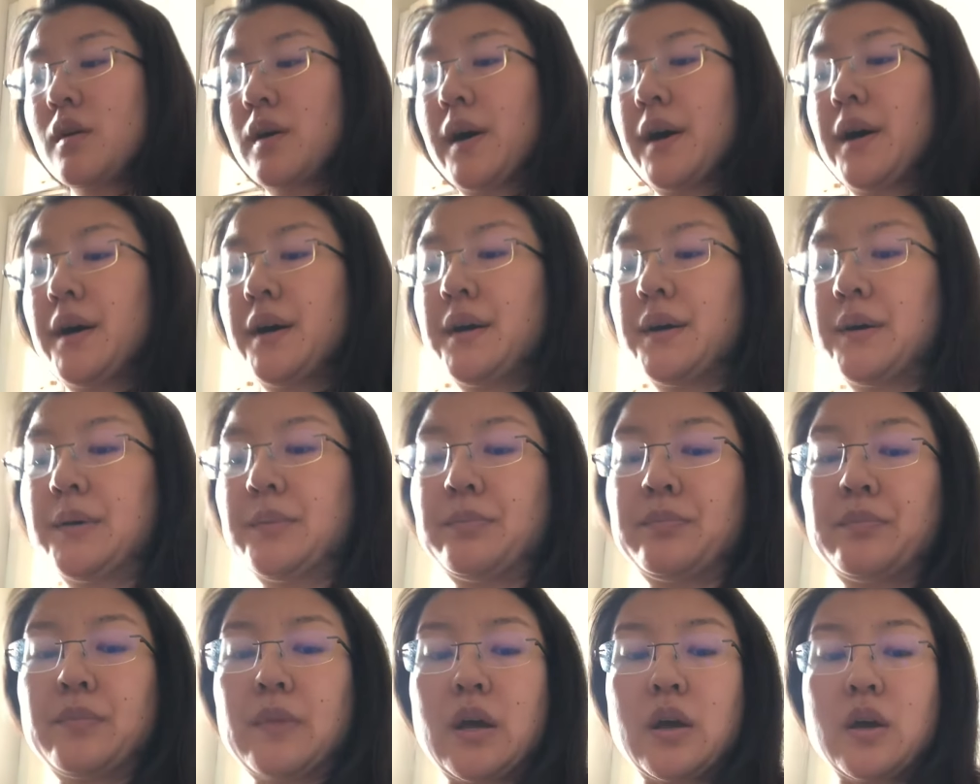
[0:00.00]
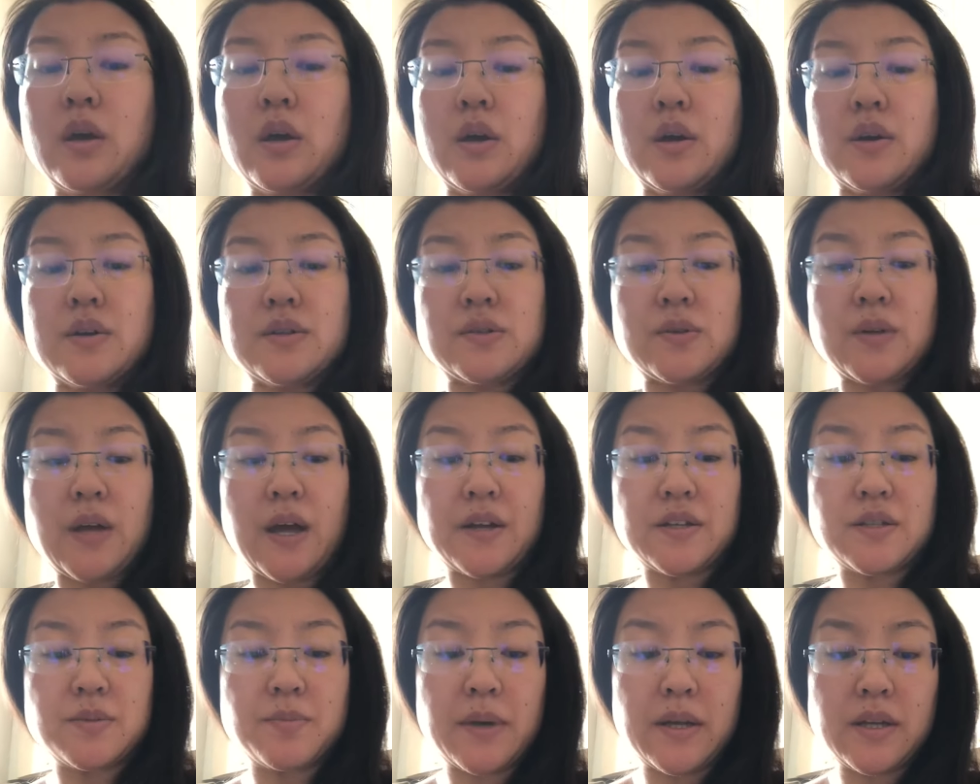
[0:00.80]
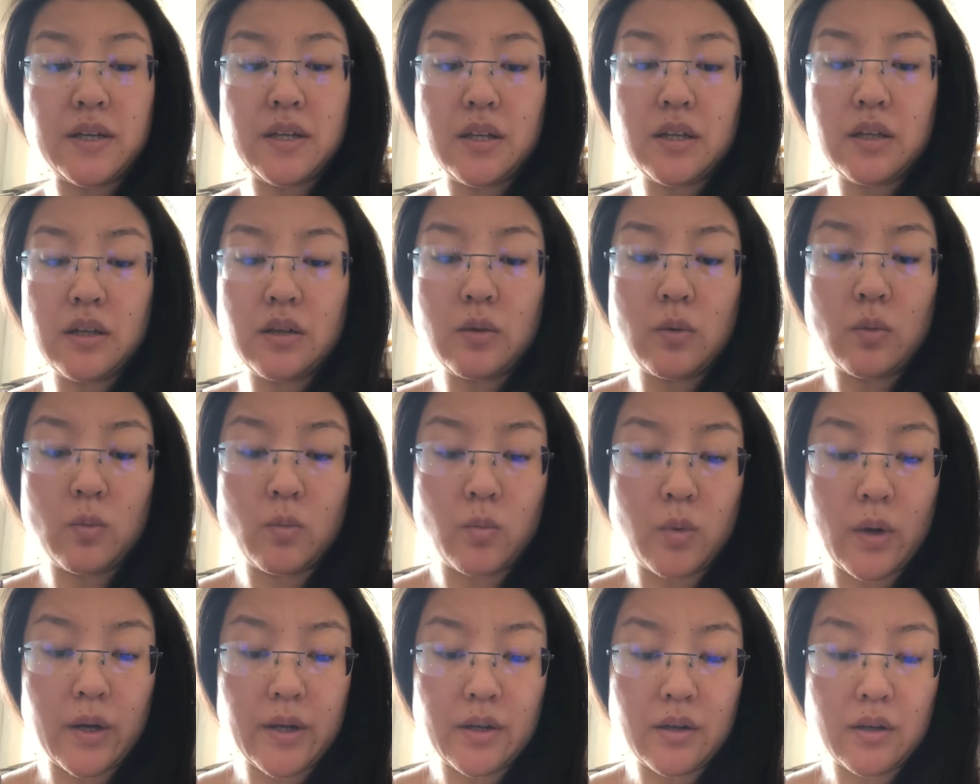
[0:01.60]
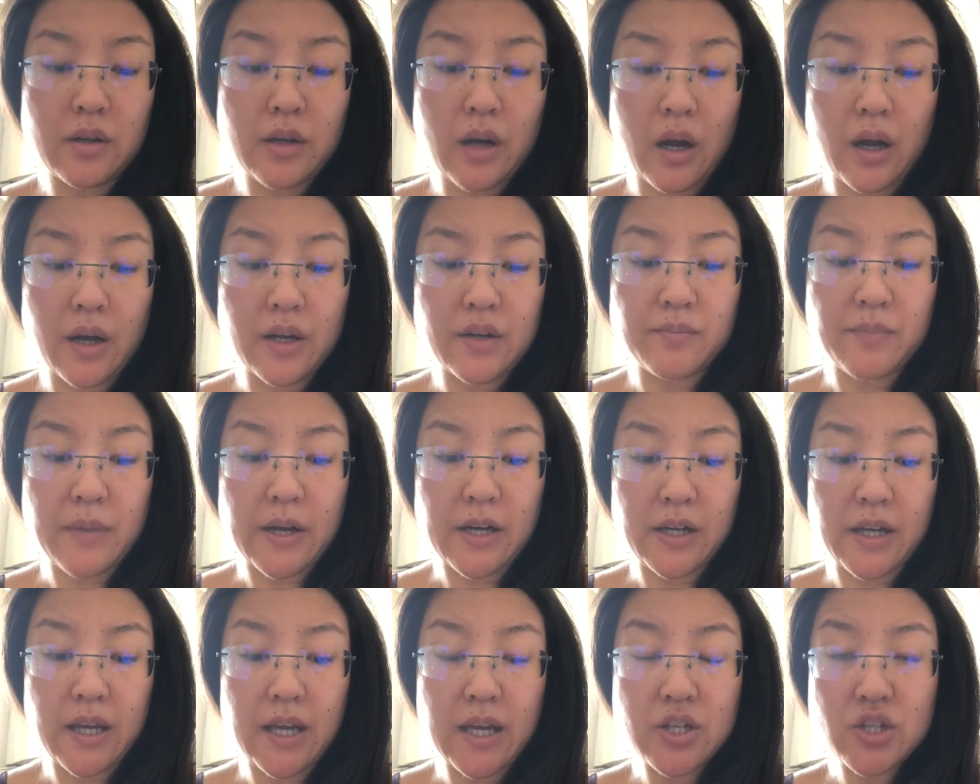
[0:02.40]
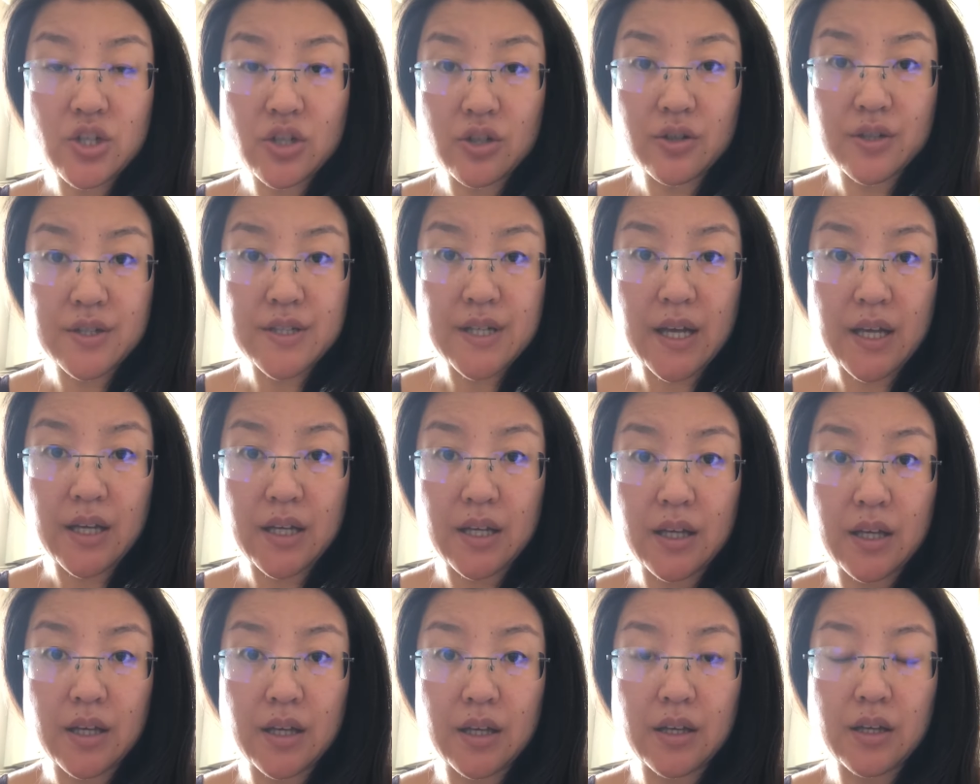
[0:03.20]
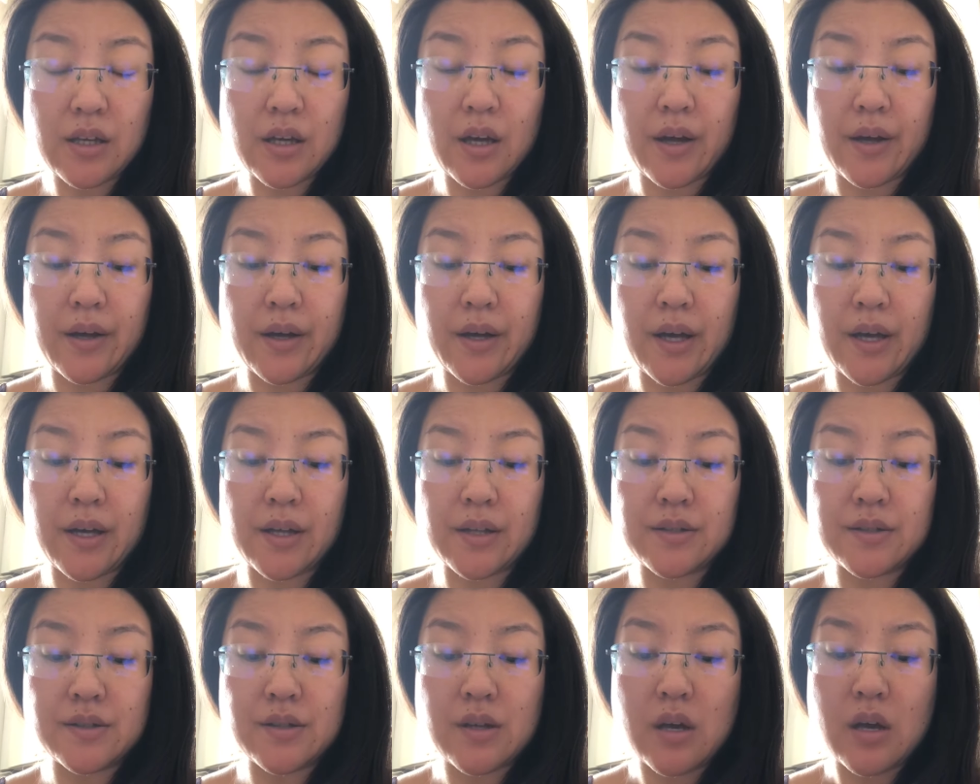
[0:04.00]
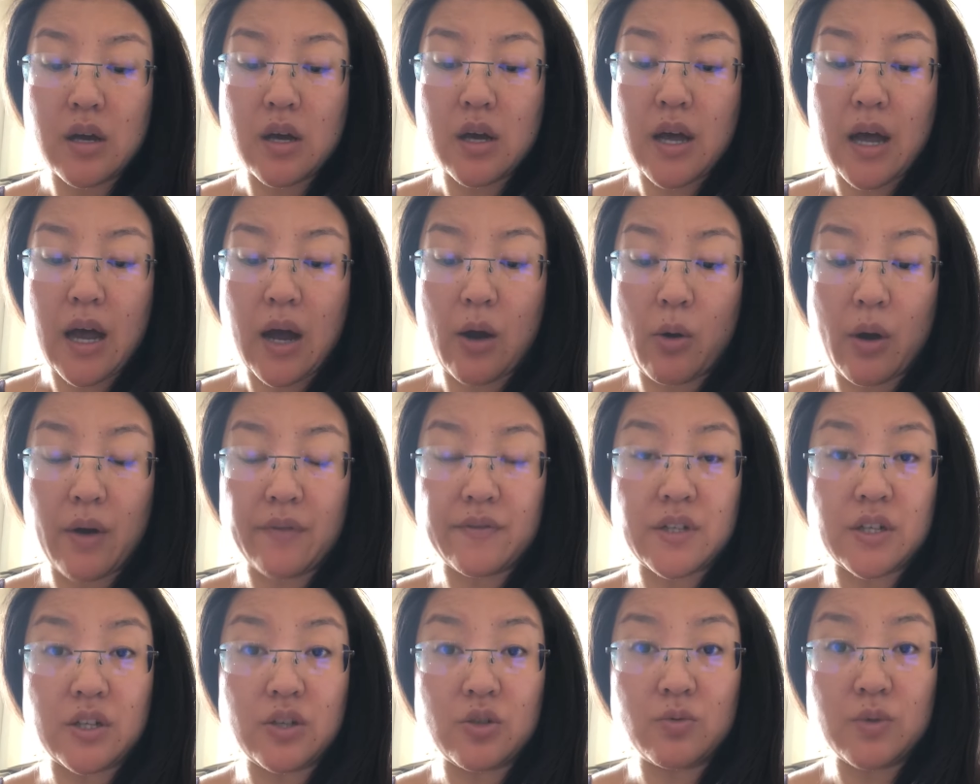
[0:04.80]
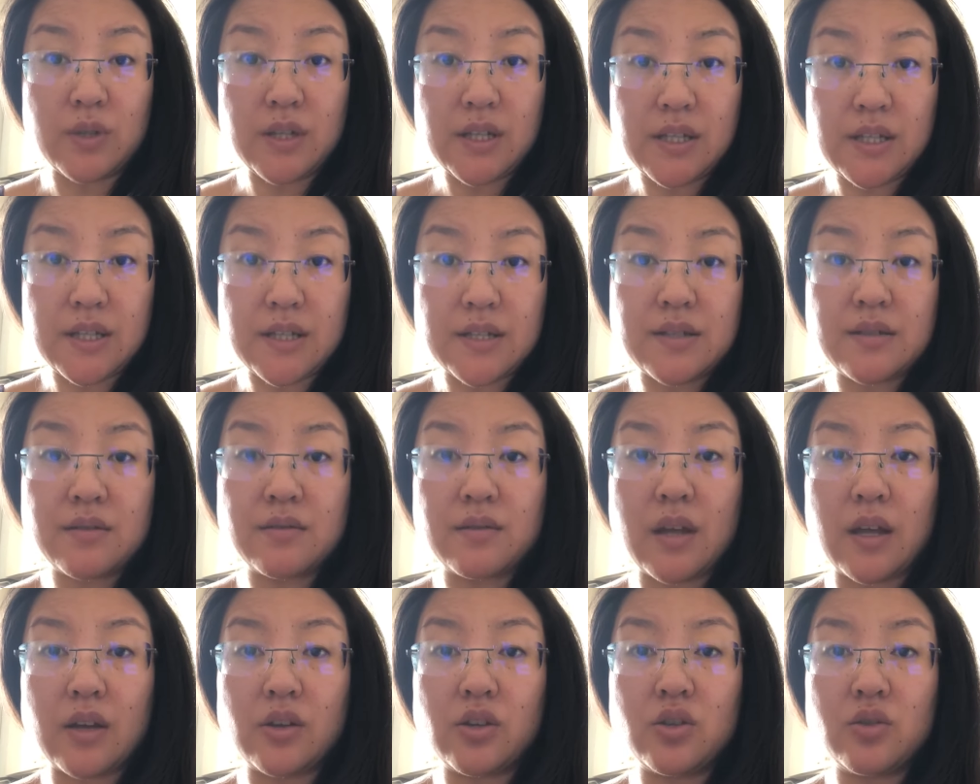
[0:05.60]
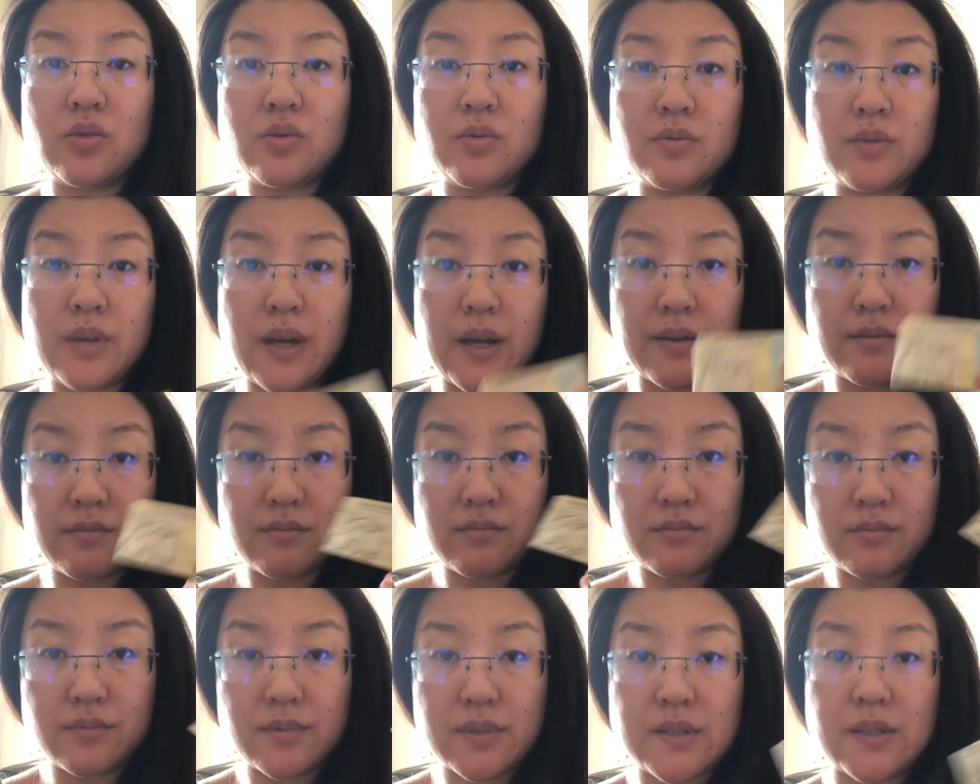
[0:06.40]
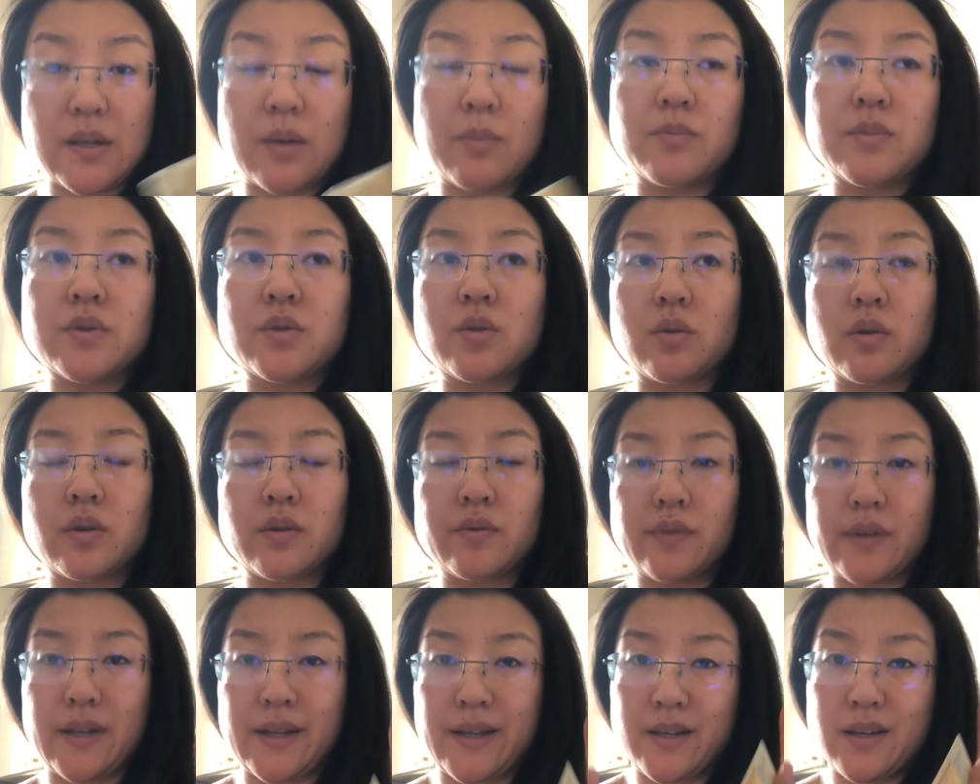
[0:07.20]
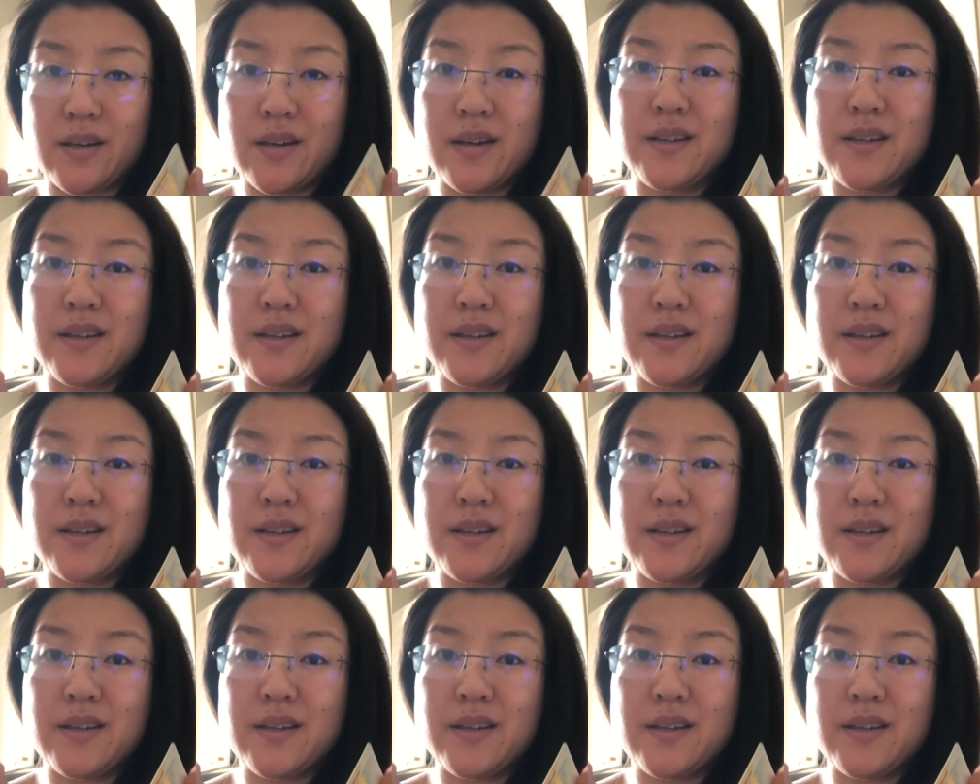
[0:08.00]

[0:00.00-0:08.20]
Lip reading: So yeah, depending what kind of medication you're taking and how often you need it, then you get some sort of like